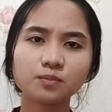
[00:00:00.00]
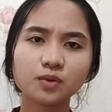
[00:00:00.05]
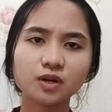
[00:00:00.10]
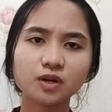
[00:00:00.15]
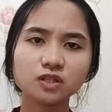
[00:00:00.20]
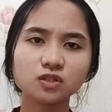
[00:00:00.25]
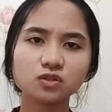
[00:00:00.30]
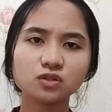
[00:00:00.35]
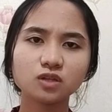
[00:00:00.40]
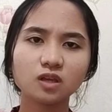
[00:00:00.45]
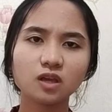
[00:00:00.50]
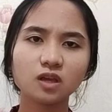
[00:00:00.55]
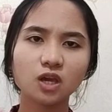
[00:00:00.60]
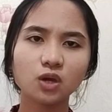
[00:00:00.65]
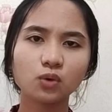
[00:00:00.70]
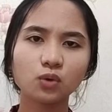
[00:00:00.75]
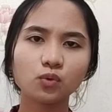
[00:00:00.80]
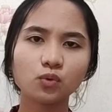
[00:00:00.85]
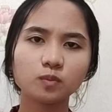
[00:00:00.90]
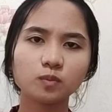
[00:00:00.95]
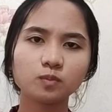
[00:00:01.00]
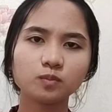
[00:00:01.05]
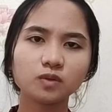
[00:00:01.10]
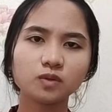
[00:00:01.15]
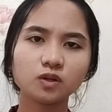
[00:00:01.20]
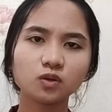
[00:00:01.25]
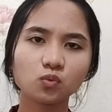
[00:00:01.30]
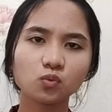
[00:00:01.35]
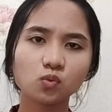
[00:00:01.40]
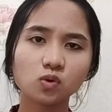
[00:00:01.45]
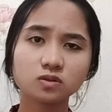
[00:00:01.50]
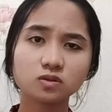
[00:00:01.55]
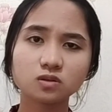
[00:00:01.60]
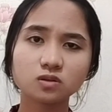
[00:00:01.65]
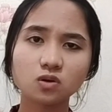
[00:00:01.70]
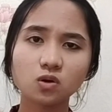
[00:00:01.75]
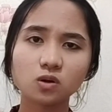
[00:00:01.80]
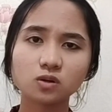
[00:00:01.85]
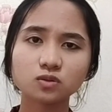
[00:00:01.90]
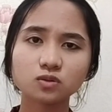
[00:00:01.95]
printing equipment was
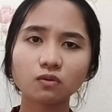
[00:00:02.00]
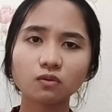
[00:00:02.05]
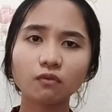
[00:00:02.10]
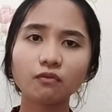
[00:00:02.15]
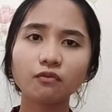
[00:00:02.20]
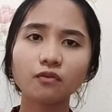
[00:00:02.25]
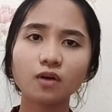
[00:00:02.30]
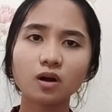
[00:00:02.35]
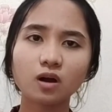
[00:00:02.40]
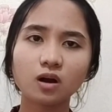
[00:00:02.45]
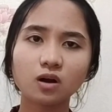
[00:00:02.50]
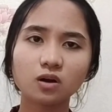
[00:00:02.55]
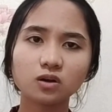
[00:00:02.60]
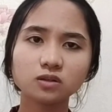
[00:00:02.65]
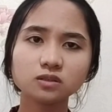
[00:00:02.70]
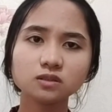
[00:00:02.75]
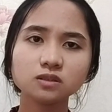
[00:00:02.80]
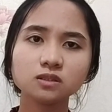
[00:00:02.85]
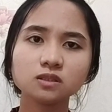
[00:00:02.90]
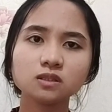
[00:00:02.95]
also found,